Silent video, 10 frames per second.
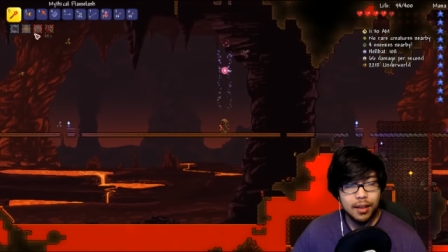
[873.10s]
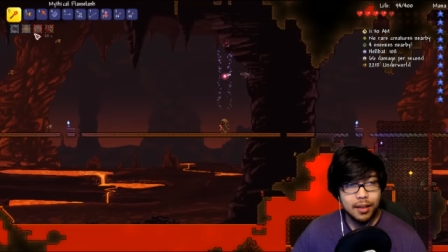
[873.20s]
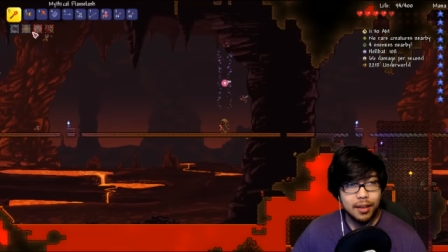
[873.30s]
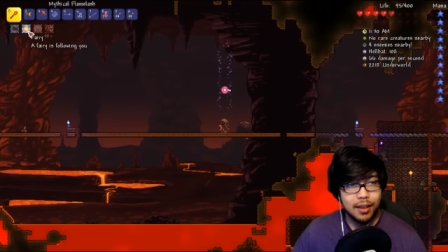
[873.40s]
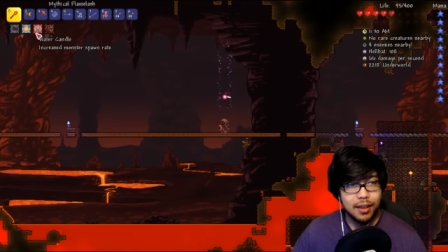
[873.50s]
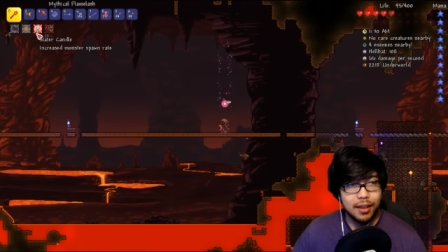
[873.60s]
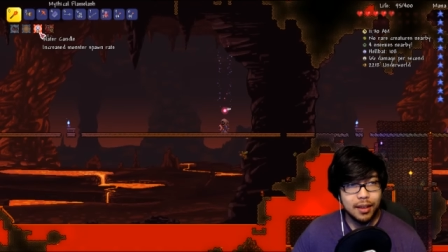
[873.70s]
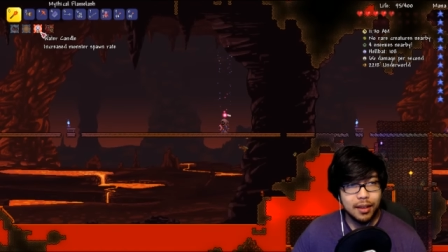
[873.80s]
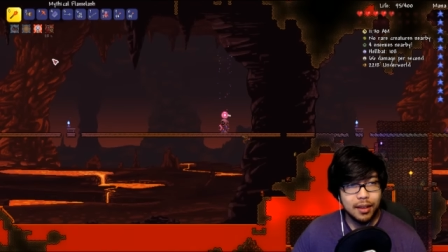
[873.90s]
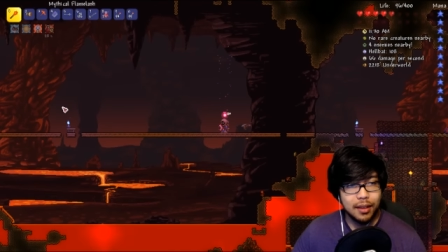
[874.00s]
Did,
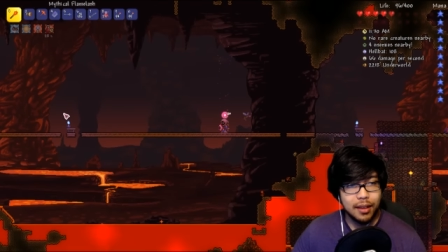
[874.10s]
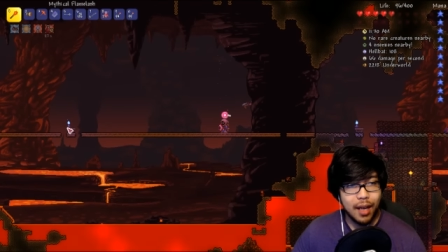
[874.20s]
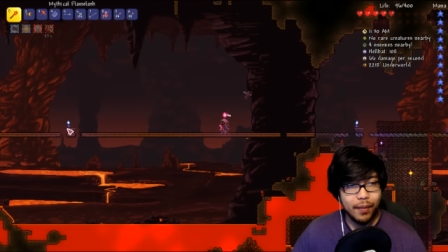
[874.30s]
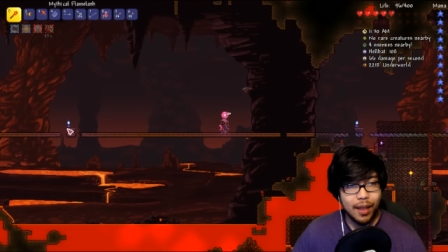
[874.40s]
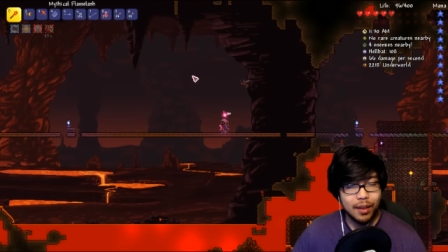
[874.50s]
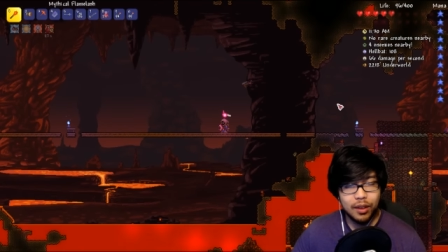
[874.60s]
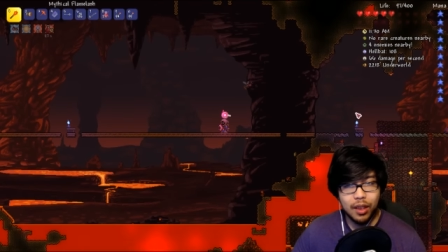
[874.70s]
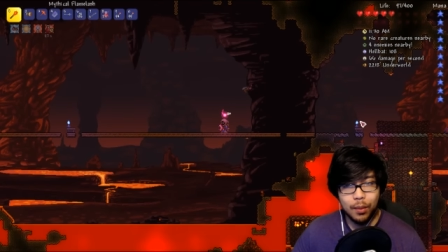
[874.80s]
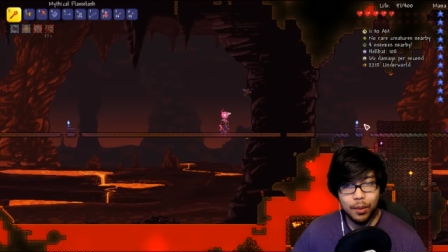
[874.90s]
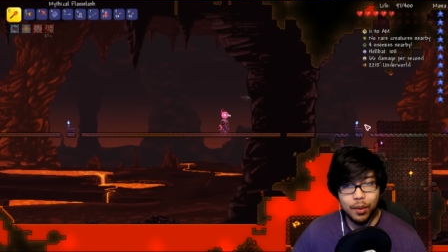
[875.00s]
did, I've got
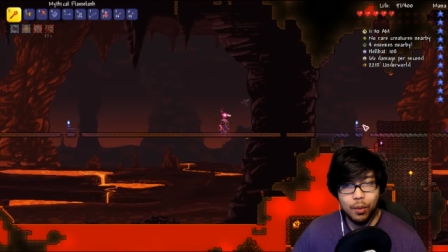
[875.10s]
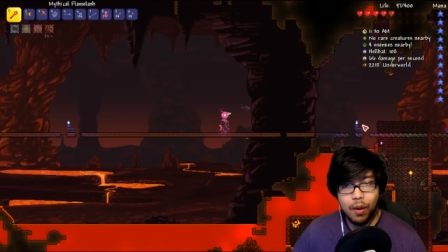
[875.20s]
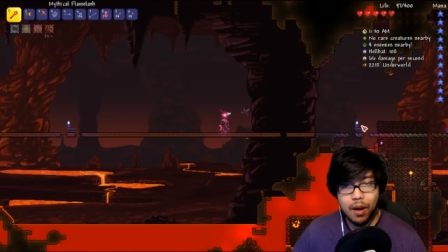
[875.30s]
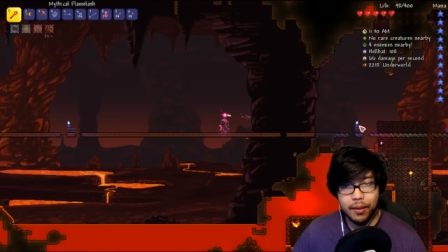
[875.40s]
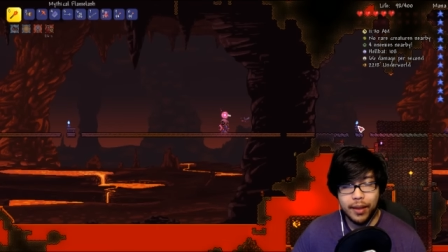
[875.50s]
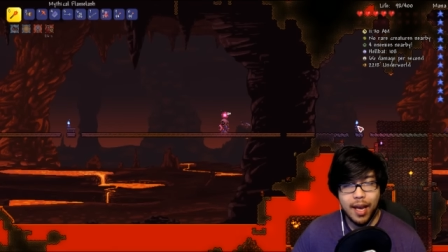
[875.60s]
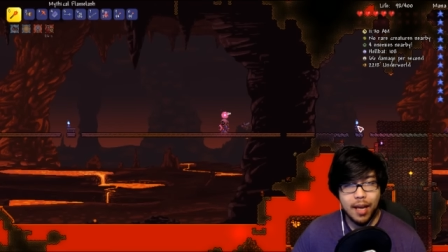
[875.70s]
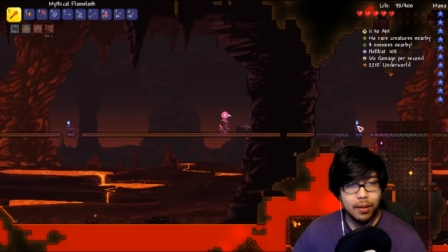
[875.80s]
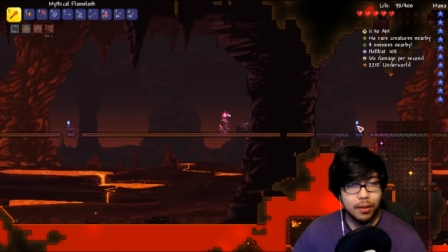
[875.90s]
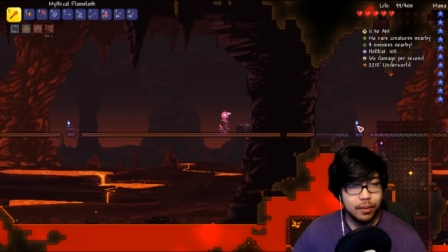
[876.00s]
double the water
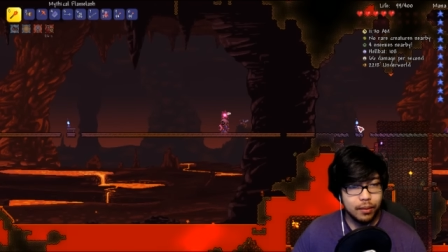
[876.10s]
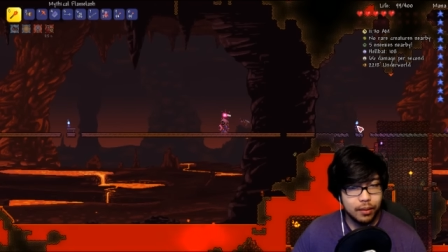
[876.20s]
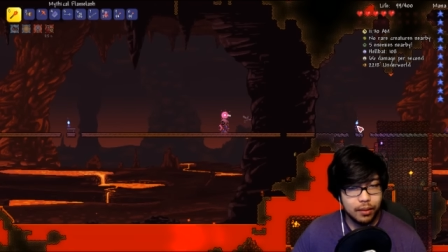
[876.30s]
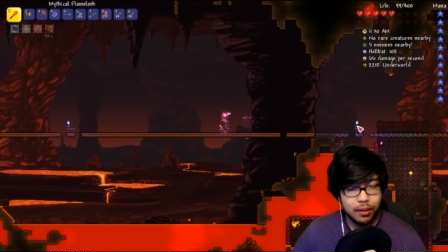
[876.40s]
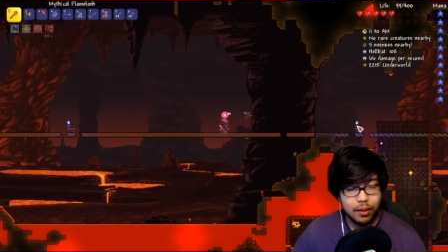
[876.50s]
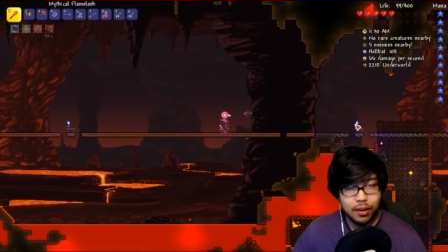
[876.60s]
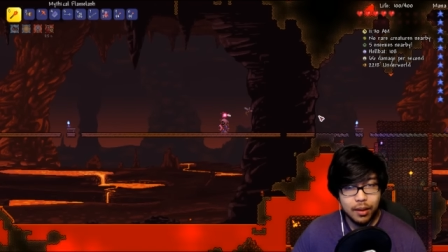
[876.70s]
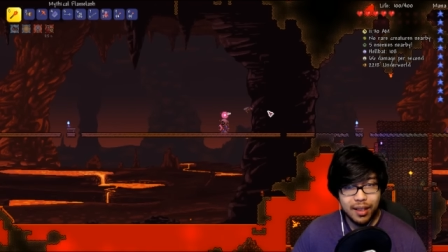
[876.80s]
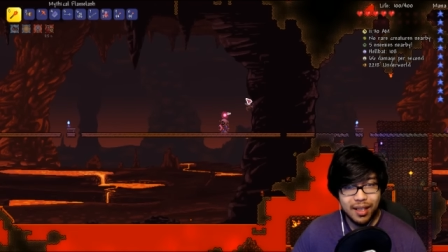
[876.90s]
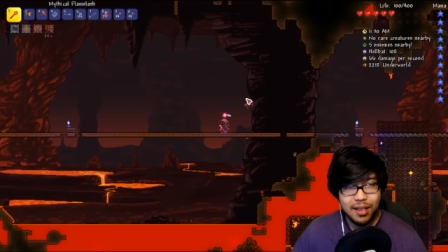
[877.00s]
candle
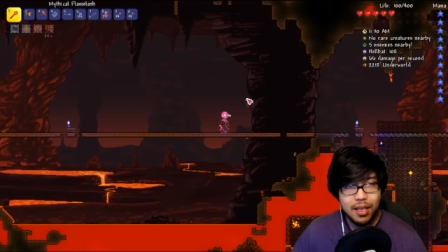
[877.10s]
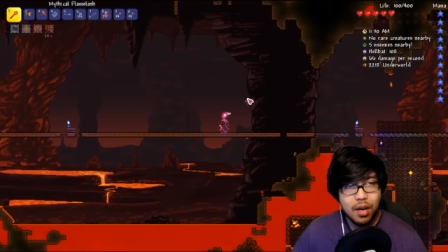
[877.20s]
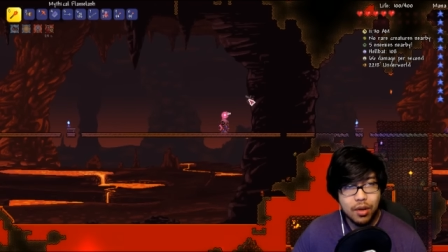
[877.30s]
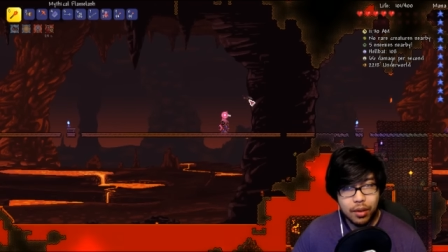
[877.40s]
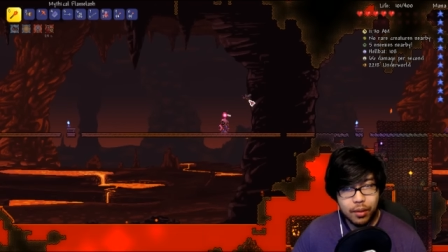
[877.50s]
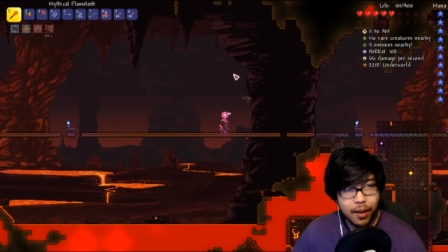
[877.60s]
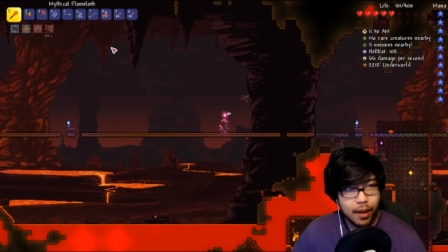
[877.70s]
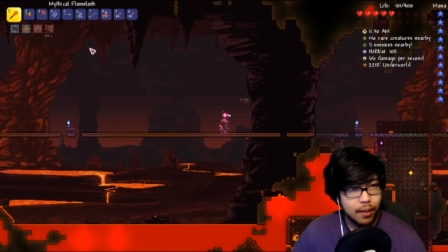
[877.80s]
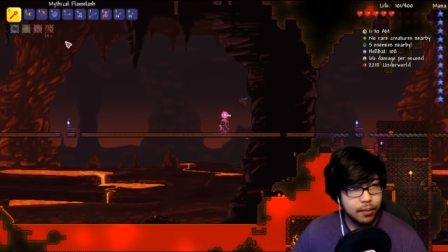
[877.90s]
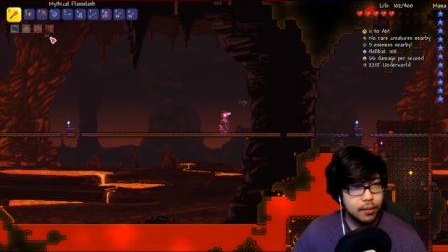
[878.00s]
in the
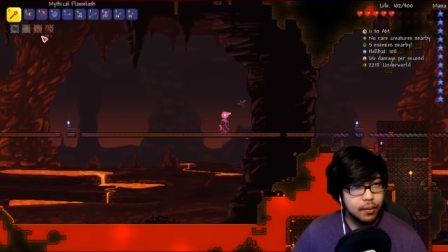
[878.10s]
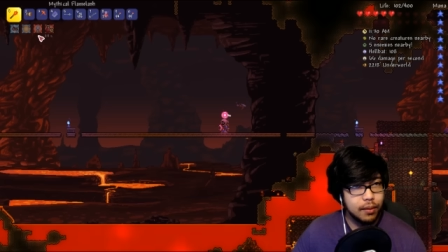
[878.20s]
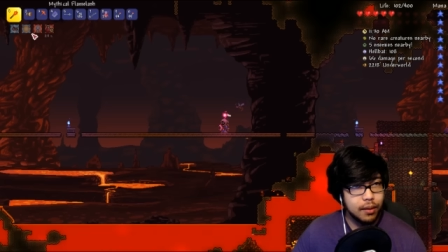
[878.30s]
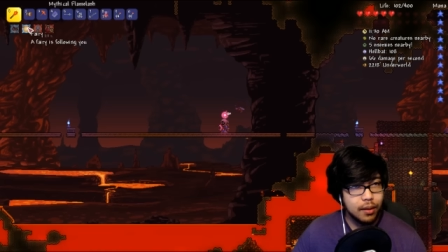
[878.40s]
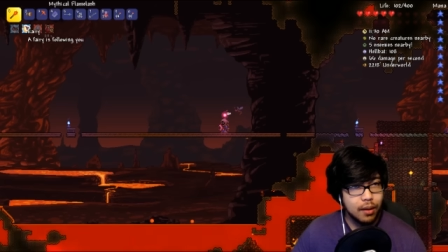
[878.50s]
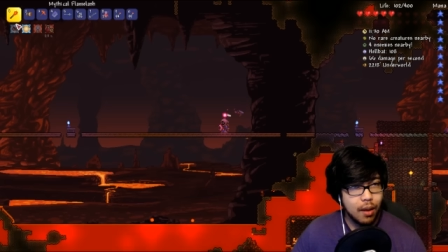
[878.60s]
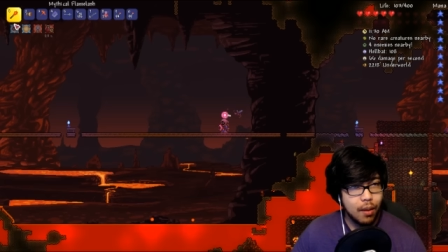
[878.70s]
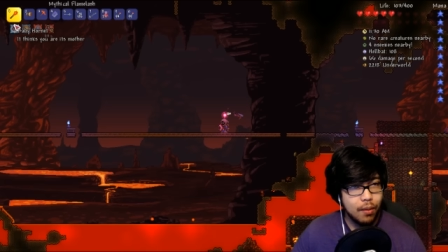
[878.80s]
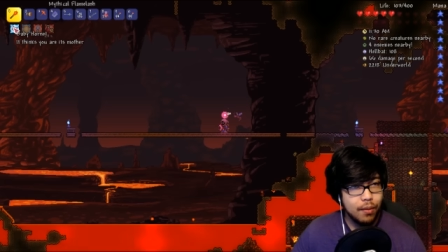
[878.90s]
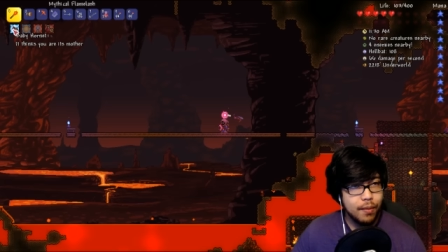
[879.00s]
underground.
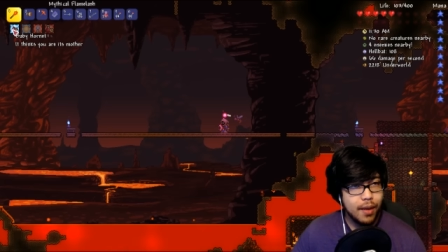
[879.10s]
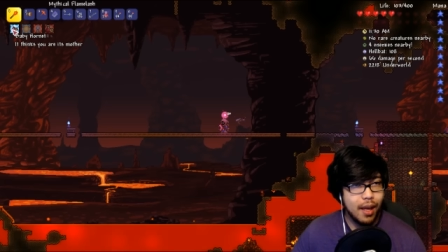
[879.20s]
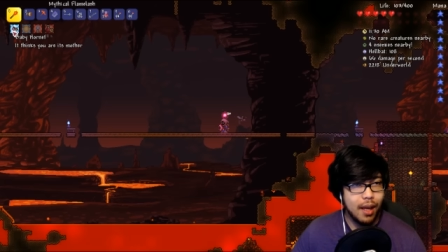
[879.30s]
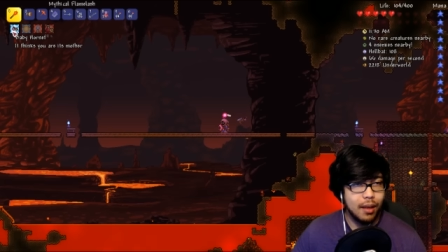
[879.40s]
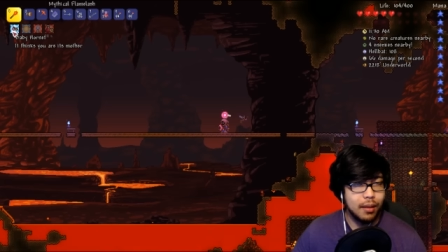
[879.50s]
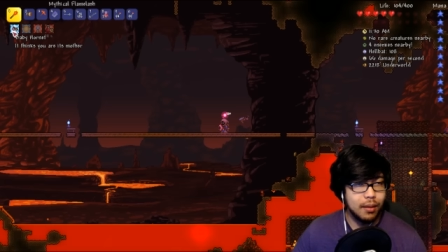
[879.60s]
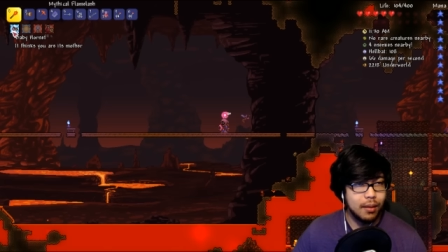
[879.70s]
Oh man.